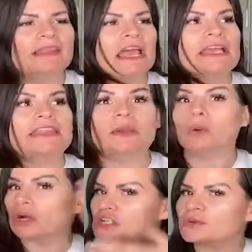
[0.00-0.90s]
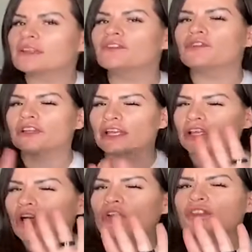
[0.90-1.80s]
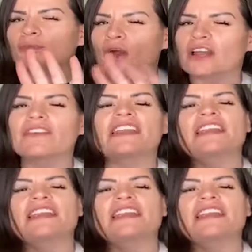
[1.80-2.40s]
but they weren't doing the fully clothed part of it.